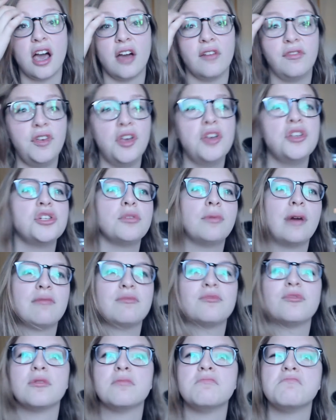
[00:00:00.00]
Future
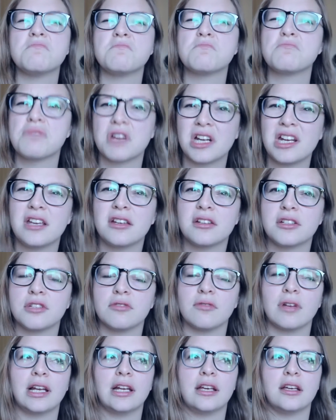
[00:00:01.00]
went from pretty good to
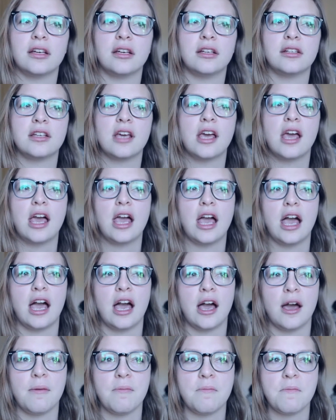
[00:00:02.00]
really good.
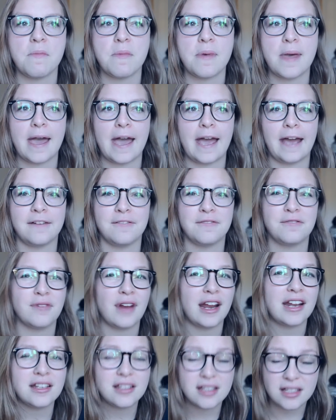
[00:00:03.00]
And
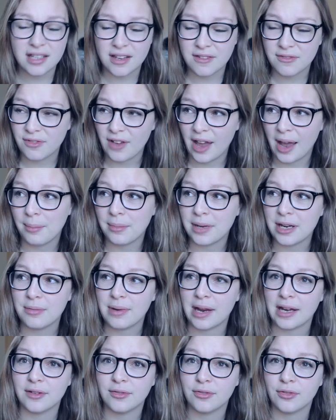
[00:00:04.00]
friends and family
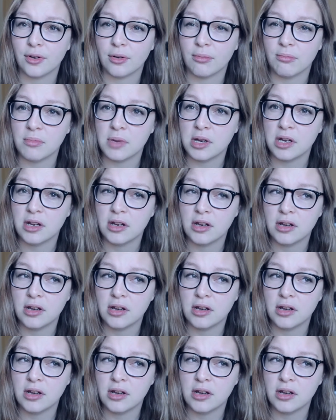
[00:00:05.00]
went from